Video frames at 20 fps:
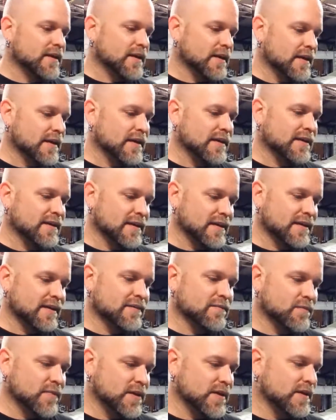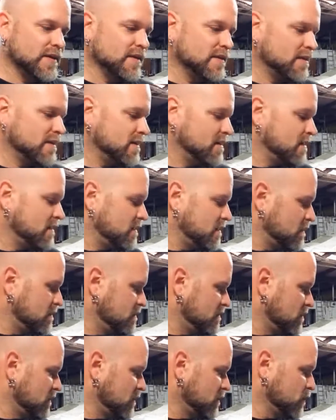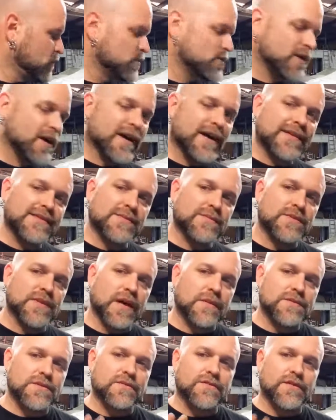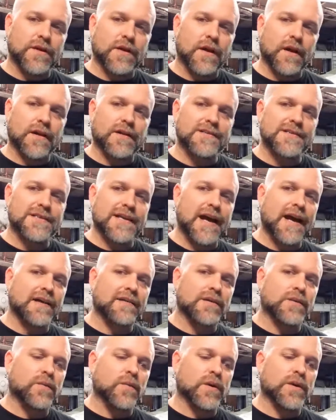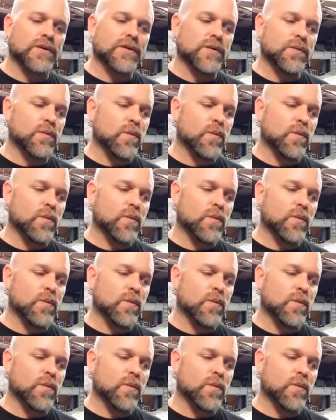it can be a little trying sometimes to figure out exactly what you